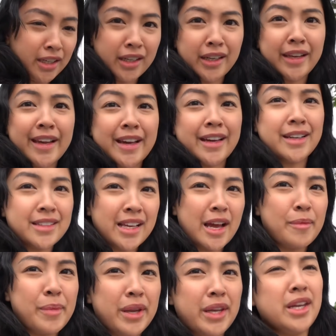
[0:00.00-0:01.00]
nung nangyari
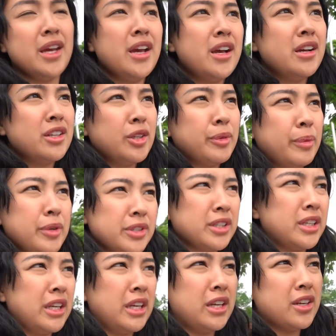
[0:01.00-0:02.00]
sa amin.
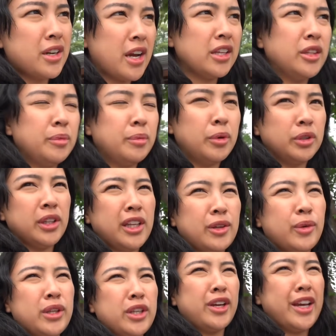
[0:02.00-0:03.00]
Supposedly you ride the boat,
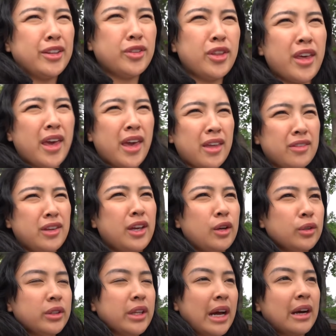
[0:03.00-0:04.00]
and when you get to the end, you
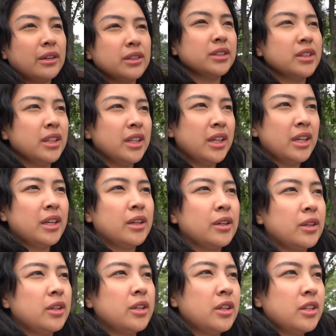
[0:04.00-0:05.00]
go down,
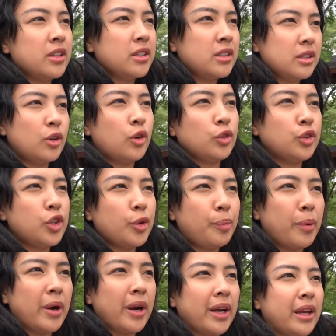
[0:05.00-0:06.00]
go to the
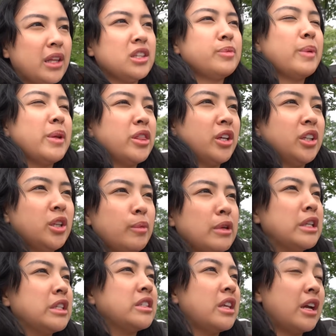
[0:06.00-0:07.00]
park and spend 30
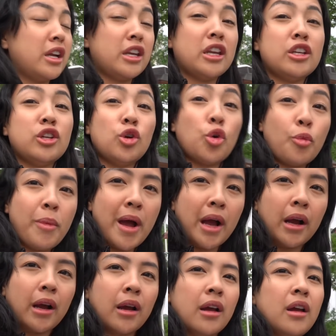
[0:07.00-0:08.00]
minutes there and then you go
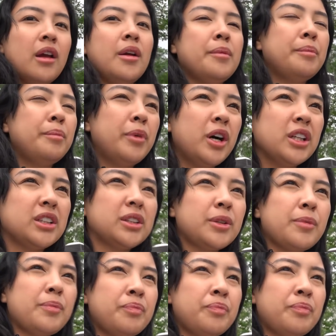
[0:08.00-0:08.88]
back. But